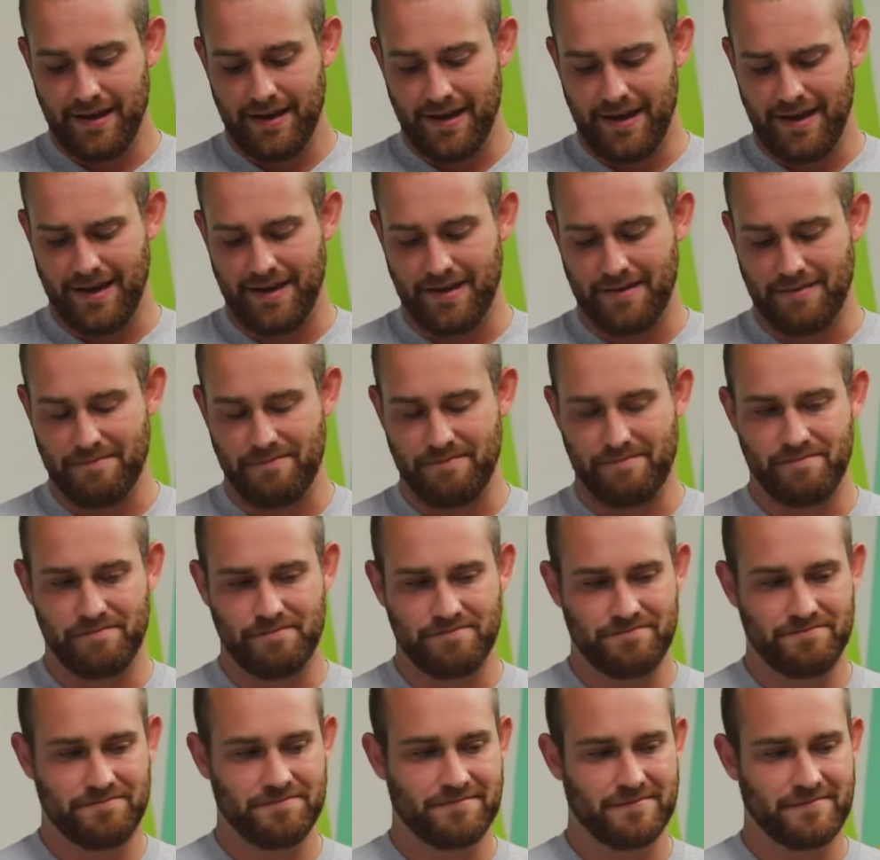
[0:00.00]

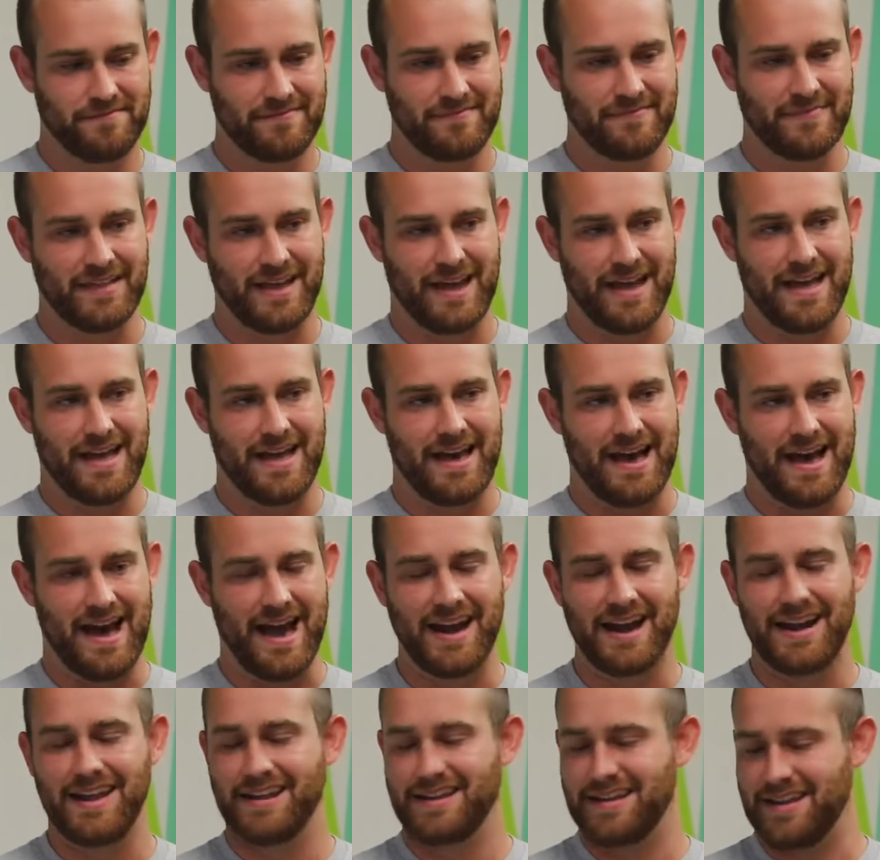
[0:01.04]
I
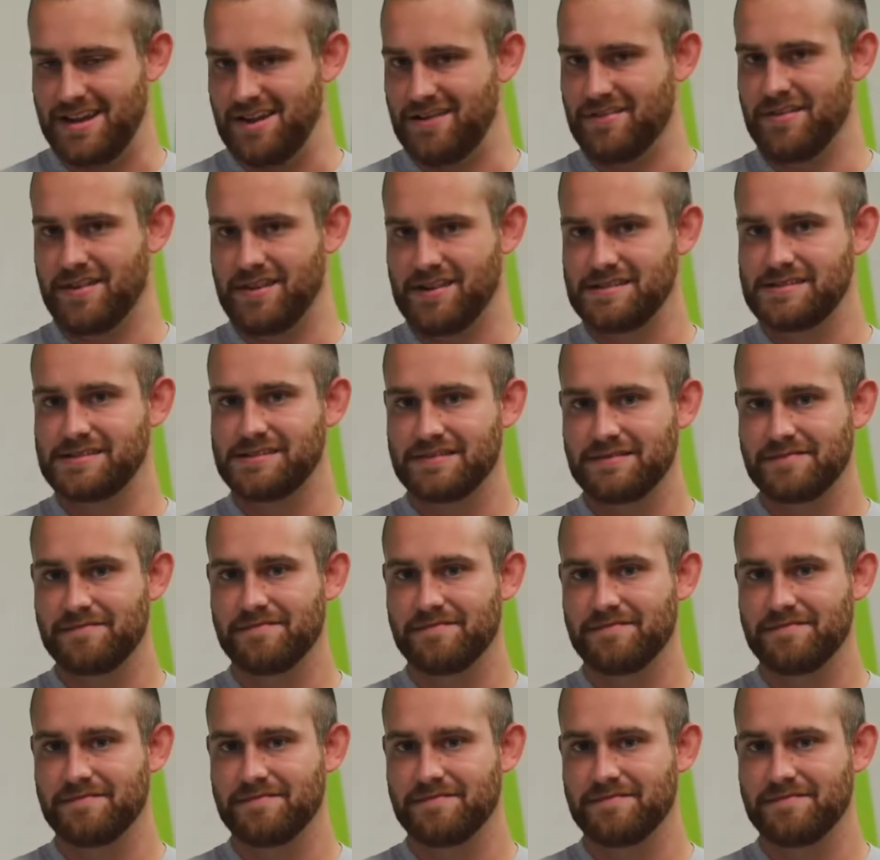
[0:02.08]
need to hear this.